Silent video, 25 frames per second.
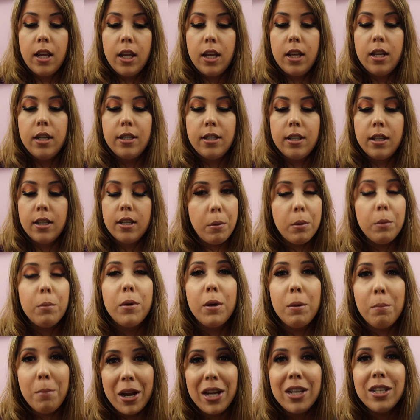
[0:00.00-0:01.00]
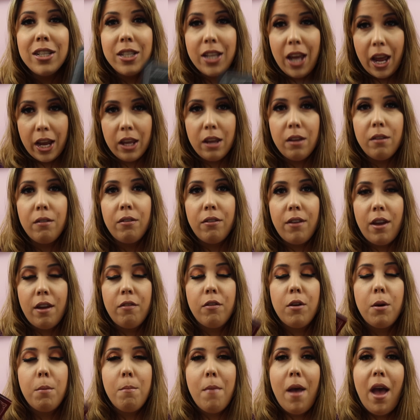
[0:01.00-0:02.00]
is probably my second
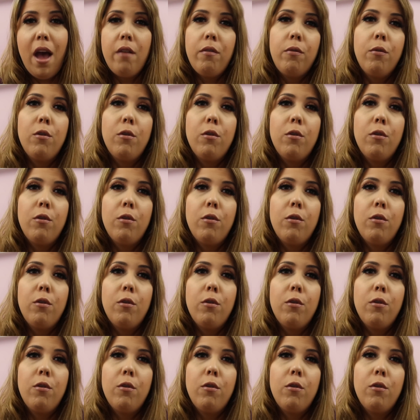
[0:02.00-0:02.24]
favorite matte